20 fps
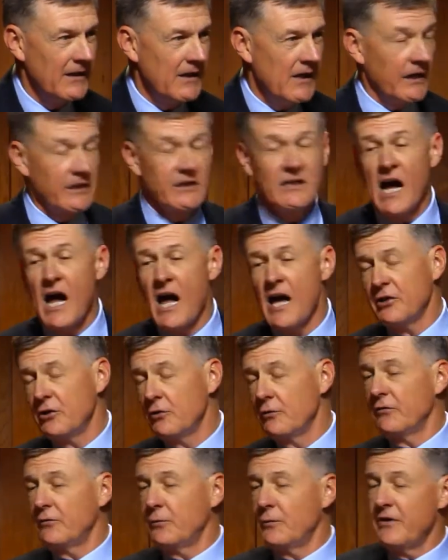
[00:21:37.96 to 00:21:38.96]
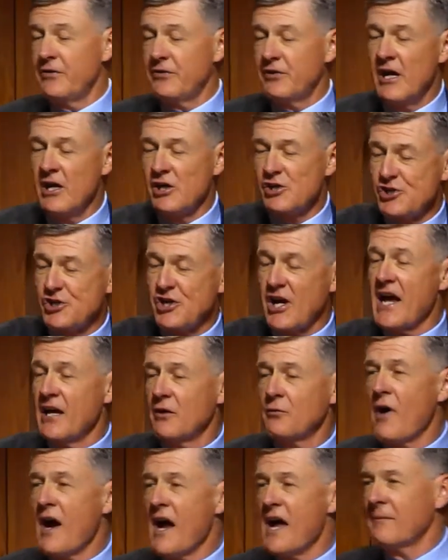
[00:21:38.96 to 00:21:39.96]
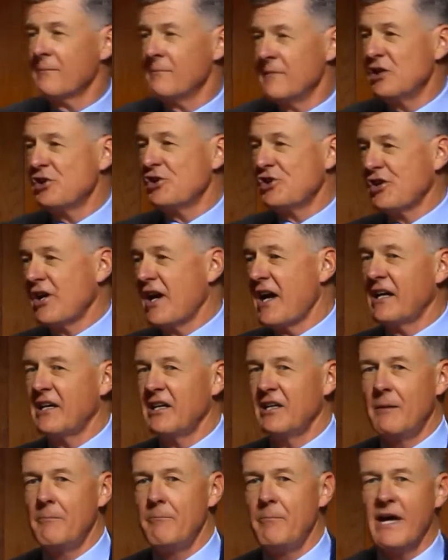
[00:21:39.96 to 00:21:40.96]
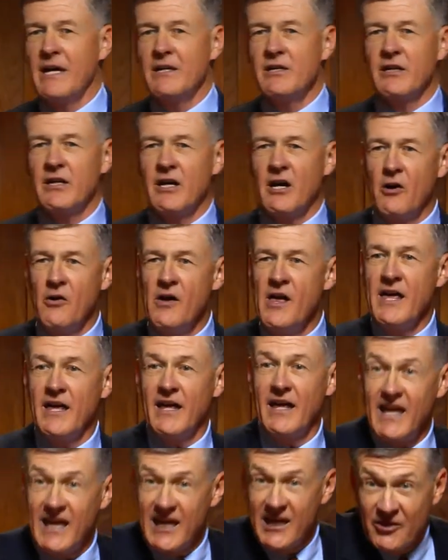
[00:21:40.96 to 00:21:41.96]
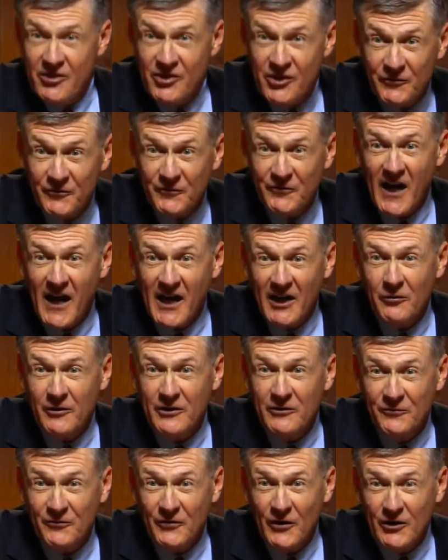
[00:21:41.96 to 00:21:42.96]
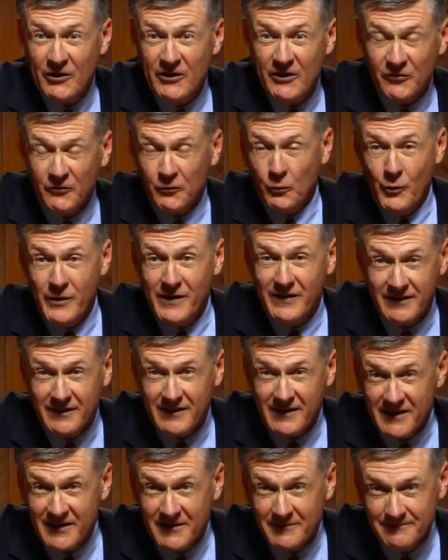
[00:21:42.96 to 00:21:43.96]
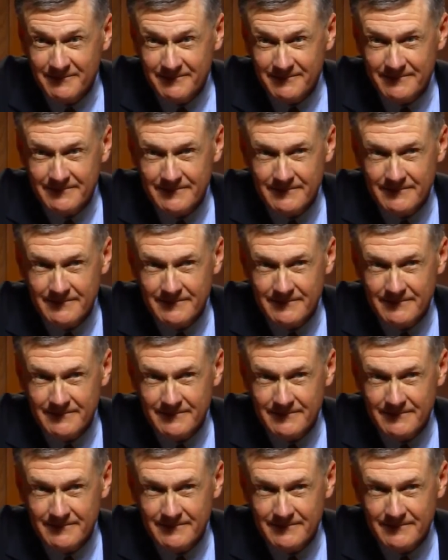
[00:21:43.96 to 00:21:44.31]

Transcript: a God who is with Shadrach, Meshach, and Abednego in the fiery furnace with them?